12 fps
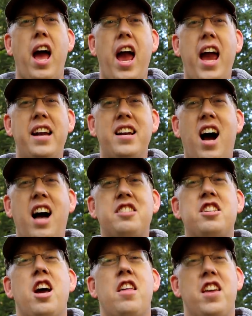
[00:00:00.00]
eight
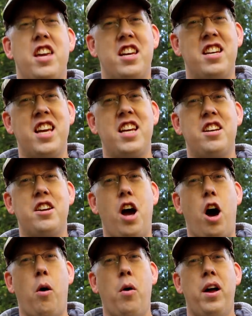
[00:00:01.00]
knots that you need to
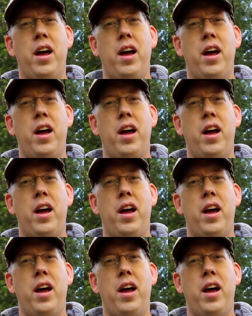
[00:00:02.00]
know.